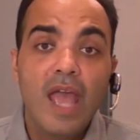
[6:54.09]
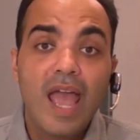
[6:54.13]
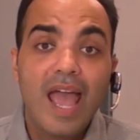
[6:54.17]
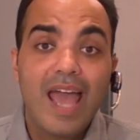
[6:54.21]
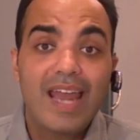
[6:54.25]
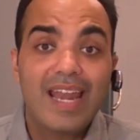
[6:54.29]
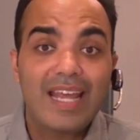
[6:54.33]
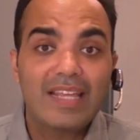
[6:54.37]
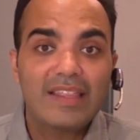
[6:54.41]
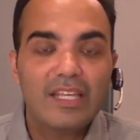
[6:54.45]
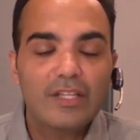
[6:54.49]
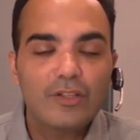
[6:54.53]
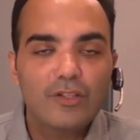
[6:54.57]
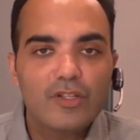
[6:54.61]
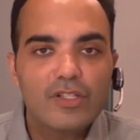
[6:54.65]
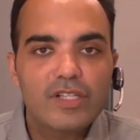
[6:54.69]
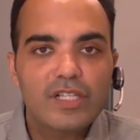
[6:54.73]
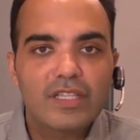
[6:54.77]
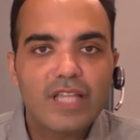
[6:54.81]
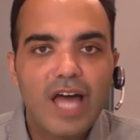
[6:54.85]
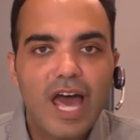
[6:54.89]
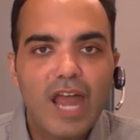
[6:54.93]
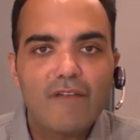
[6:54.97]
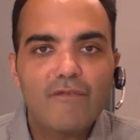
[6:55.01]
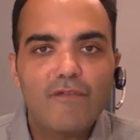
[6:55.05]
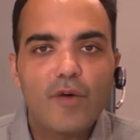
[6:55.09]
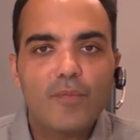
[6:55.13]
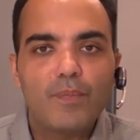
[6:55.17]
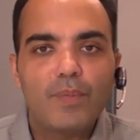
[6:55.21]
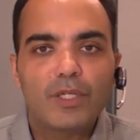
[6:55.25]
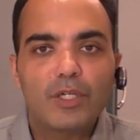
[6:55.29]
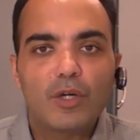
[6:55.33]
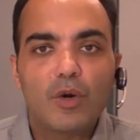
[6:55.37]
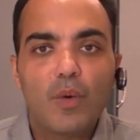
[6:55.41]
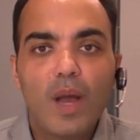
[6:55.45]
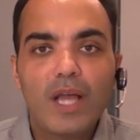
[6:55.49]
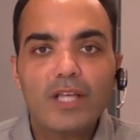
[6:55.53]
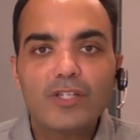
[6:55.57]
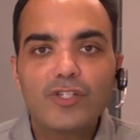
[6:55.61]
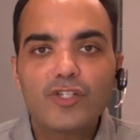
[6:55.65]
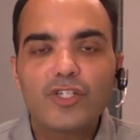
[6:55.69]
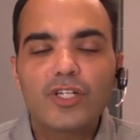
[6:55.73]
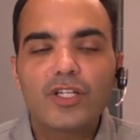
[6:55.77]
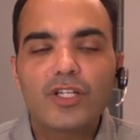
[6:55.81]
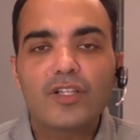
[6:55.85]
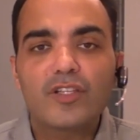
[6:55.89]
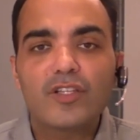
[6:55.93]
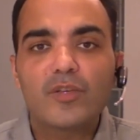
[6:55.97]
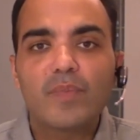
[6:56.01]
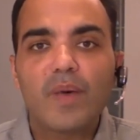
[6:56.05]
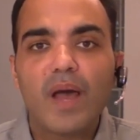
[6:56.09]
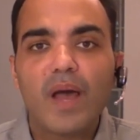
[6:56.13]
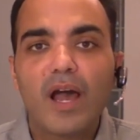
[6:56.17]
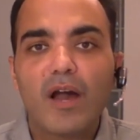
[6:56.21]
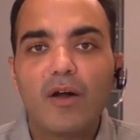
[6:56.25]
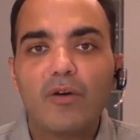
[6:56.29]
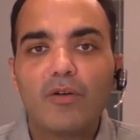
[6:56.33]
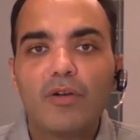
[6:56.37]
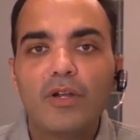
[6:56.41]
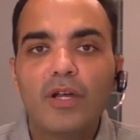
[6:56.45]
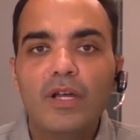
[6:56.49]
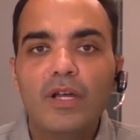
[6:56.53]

And I think there's a lot of open questions about